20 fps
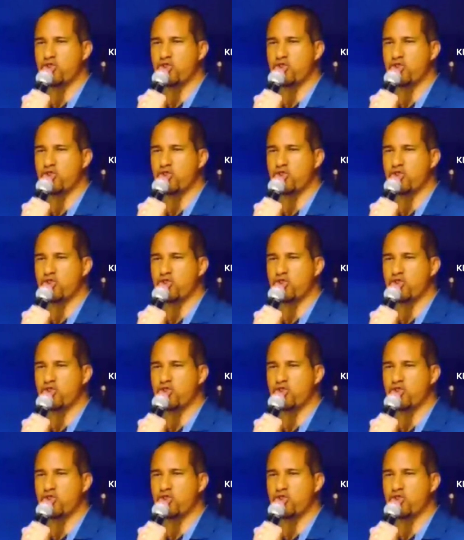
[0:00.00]

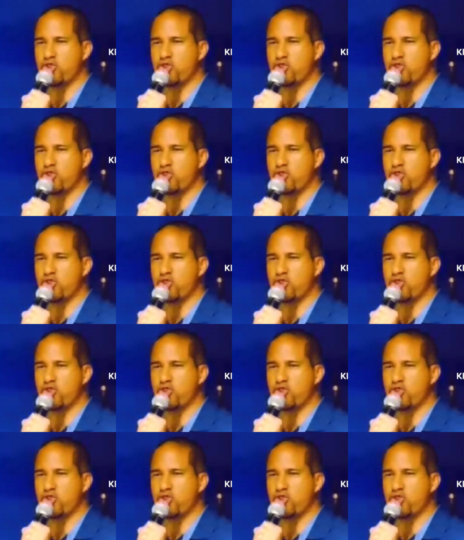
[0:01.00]

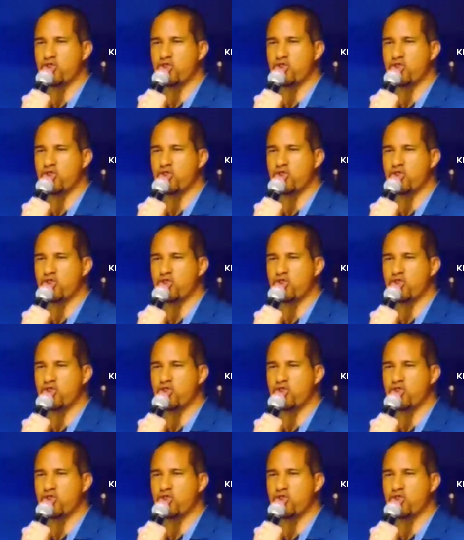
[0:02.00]

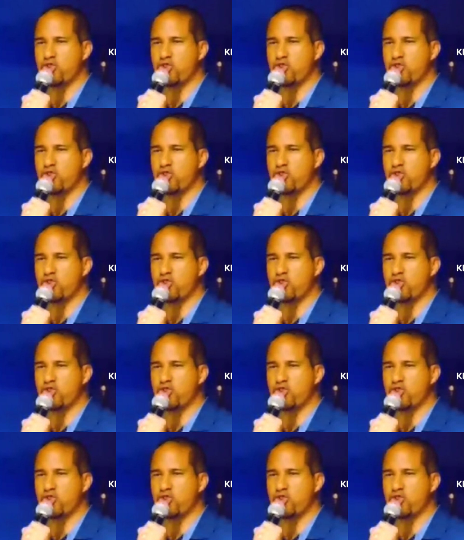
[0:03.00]
[no speech]